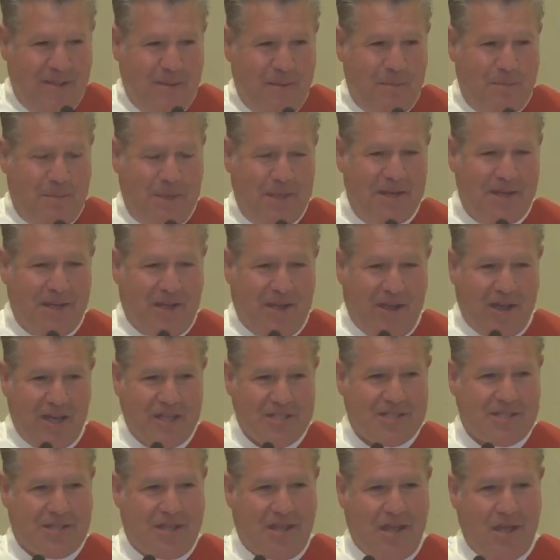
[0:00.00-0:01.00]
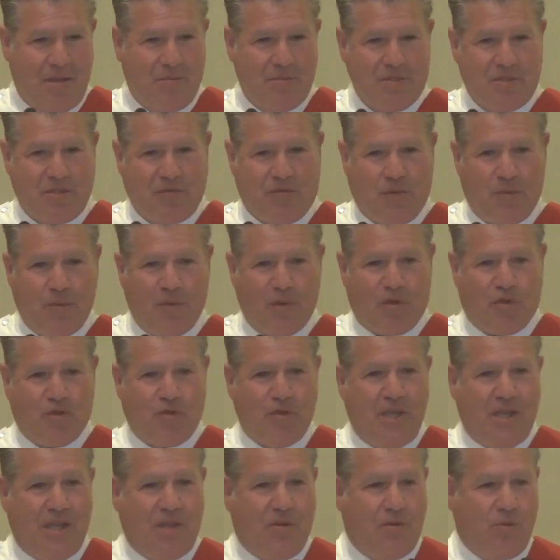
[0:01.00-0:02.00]
Pentecost comes from a
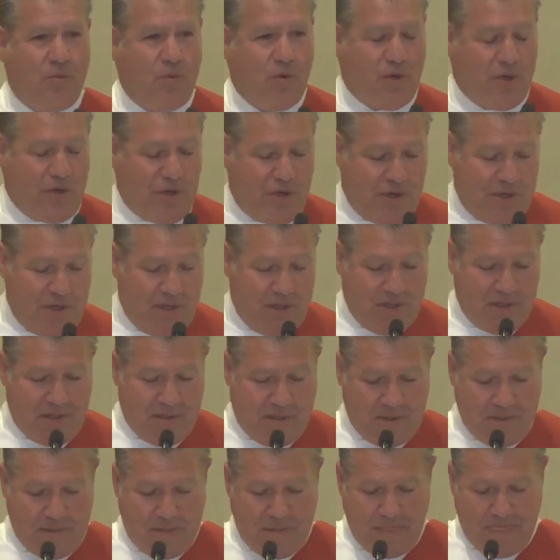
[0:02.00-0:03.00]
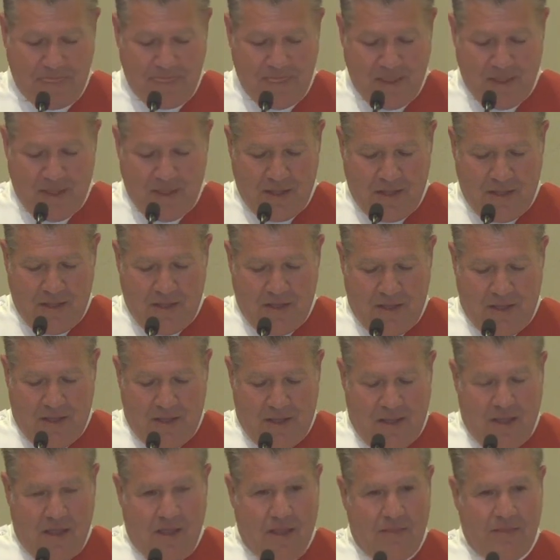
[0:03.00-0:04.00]
Greek word
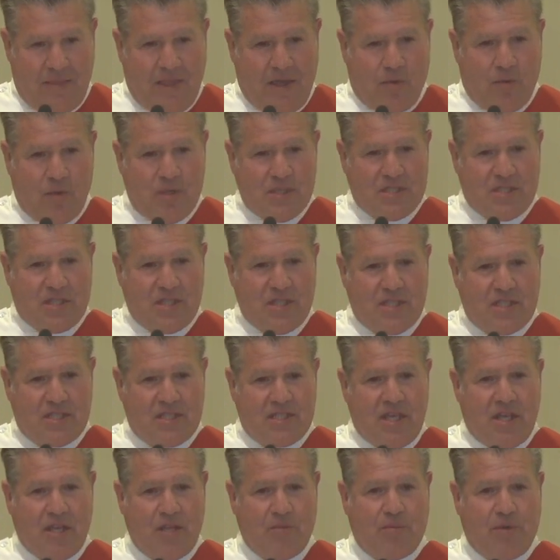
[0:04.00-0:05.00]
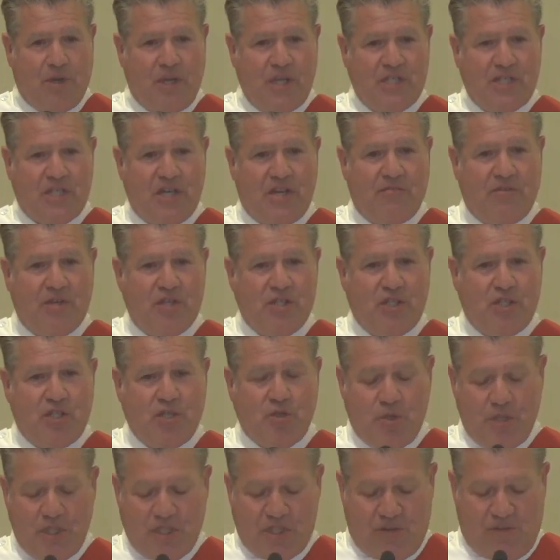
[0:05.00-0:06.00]
that was the celebration of a
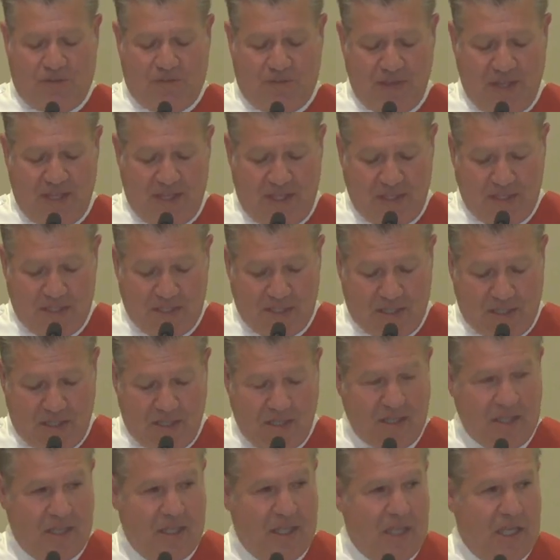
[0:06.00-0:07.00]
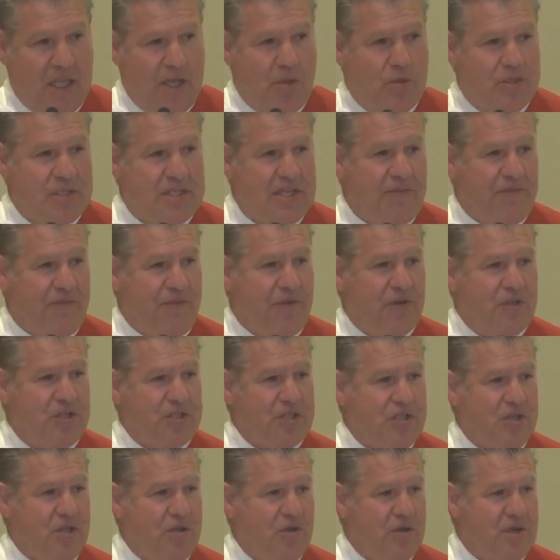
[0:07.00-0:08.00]
Jewish feast. It was at first
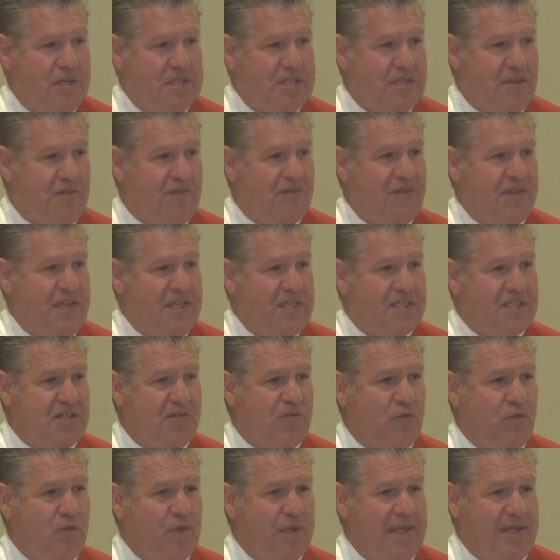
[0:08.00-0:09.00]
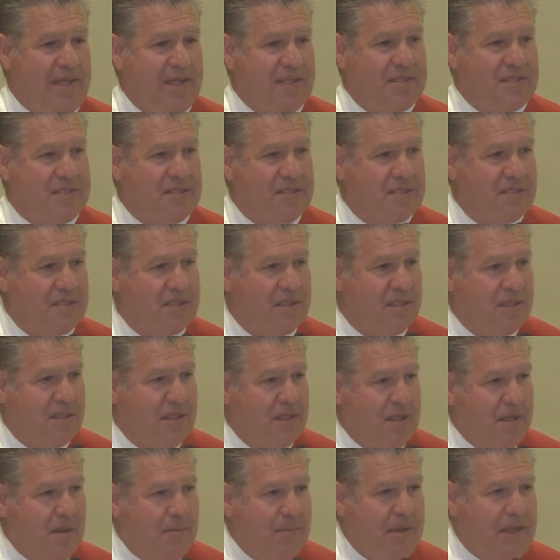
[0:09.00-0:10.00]
known as the Feast of Weeks
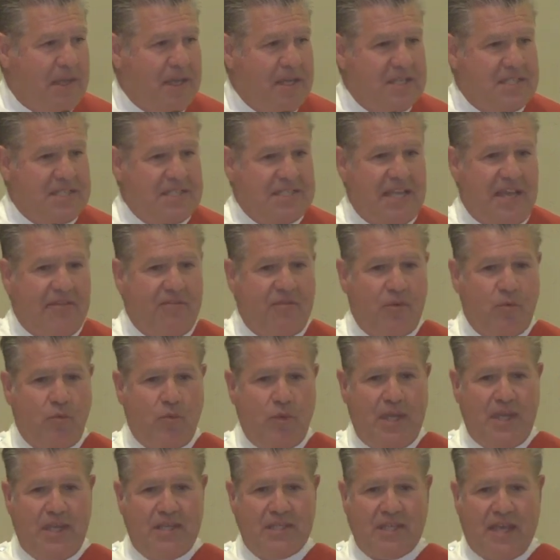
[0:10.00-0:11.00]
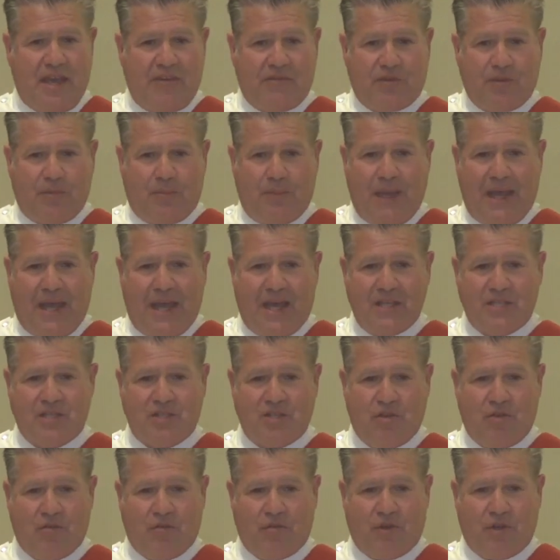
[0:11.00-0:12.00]
because seven weeks after
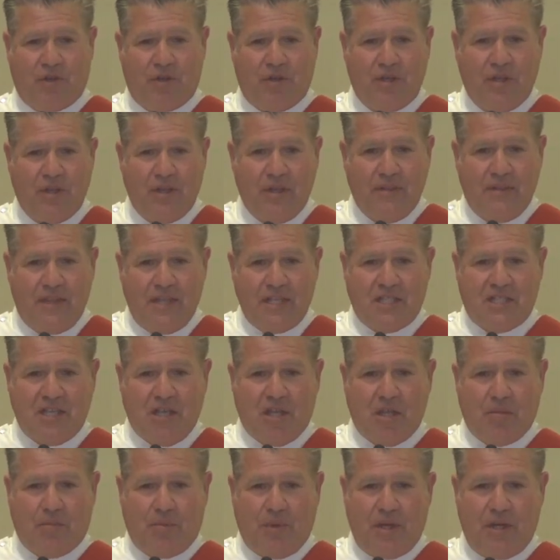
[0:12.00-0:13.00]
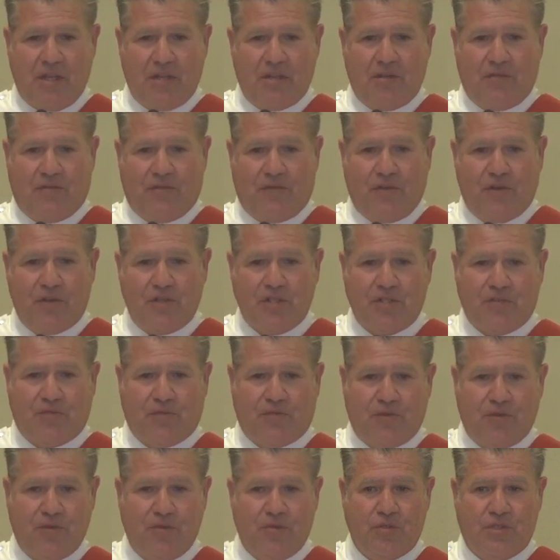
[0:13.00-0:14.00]
Passover, they celebrated the first
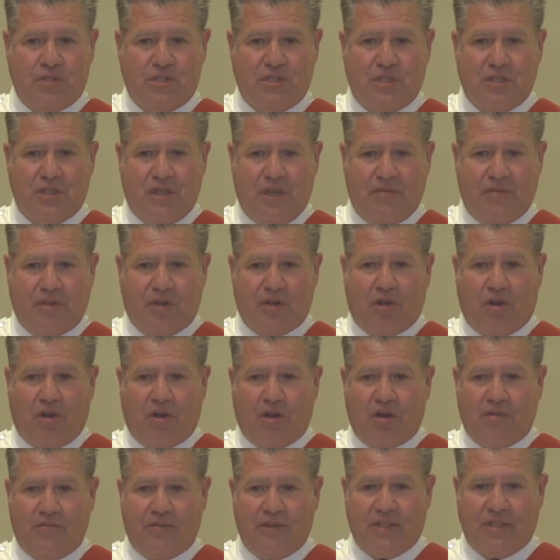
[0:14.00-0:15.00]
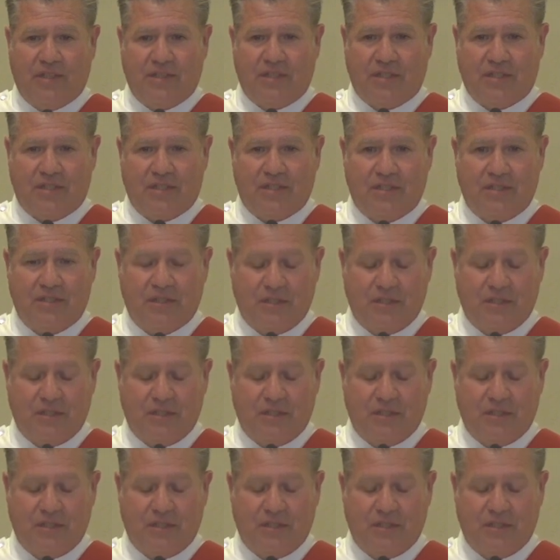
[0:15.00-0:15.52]
fruits of their harvest,